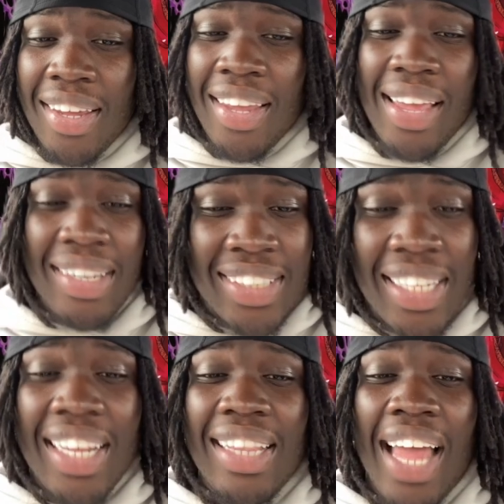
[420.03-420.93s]
and it's
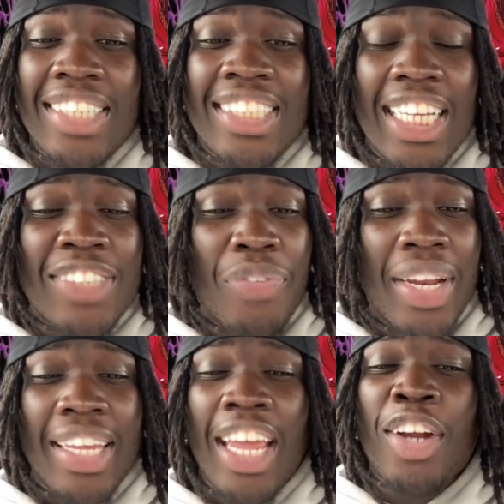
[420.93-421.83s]
looking like shit's
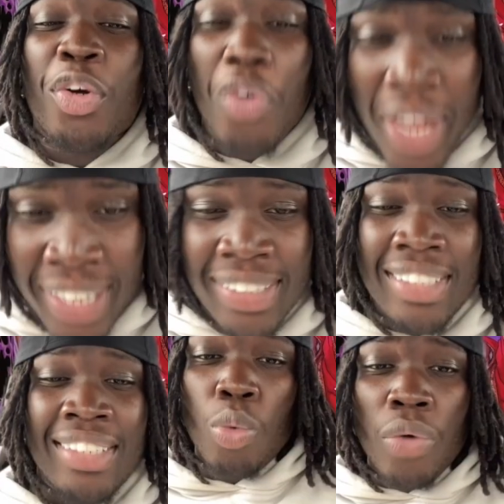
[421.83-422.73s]
finna get
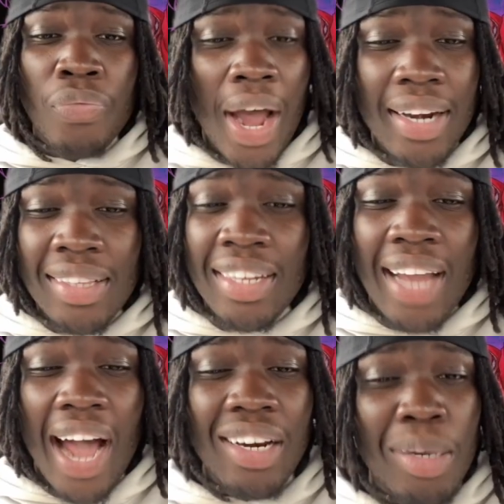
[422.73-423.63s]
crazy. We're finally
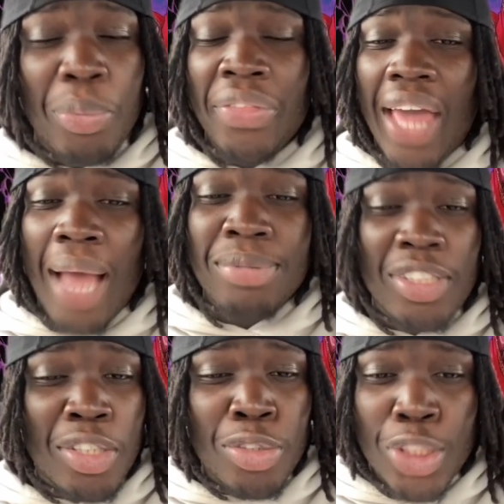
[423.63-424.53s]
caught up with
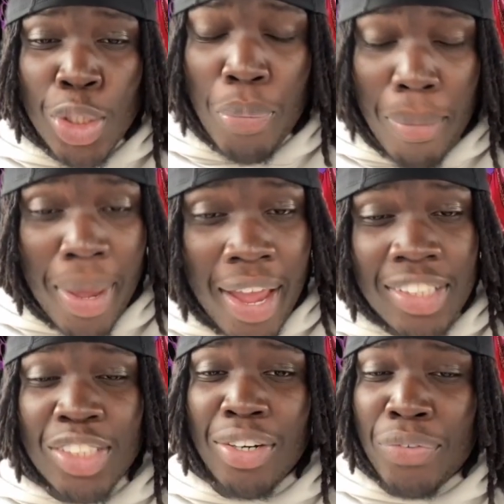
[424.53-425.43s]
Absolute
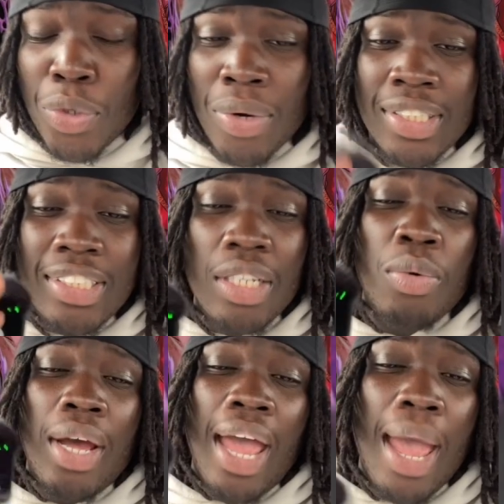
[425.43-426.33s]
Superman, so if you want to see
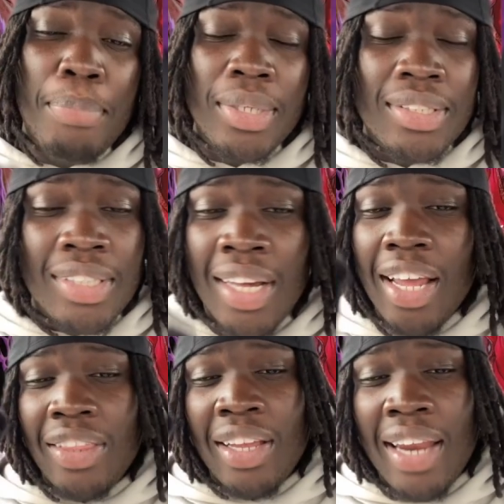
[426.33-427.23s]
what happens
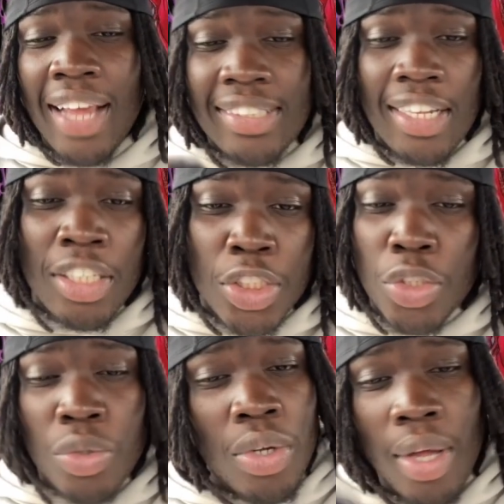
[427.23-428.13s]
in the next
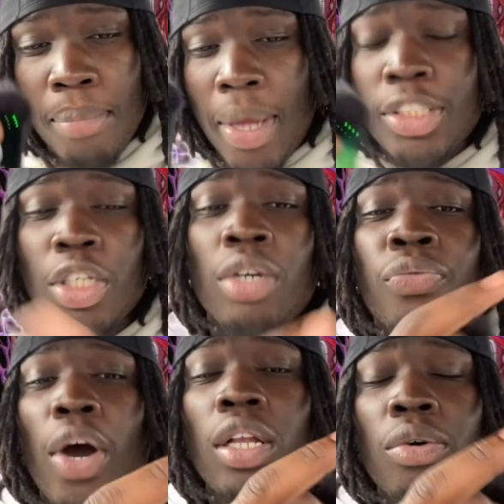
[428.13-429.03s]
issue, make sure you're
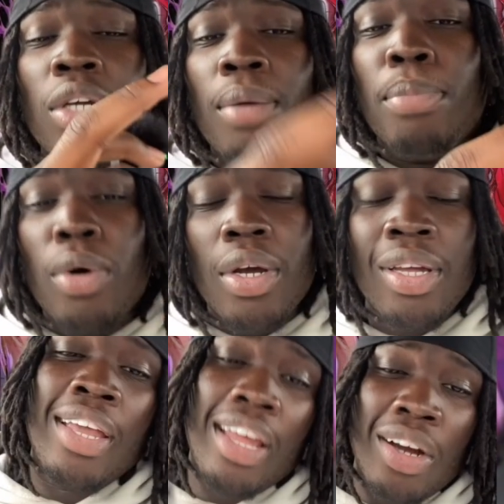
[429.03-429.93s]
following your boy.
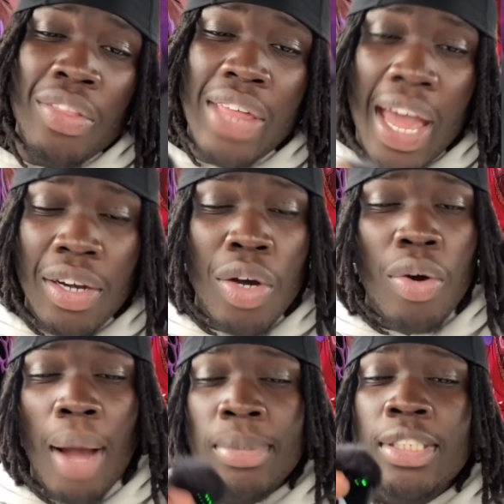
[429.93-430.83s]
And on that
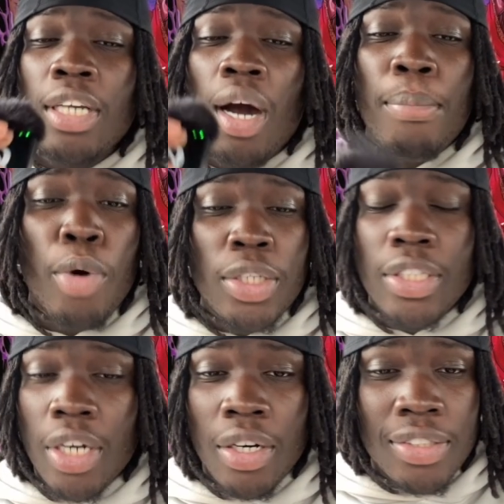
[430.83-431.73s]
note, I'm gonna see y'all boys and girls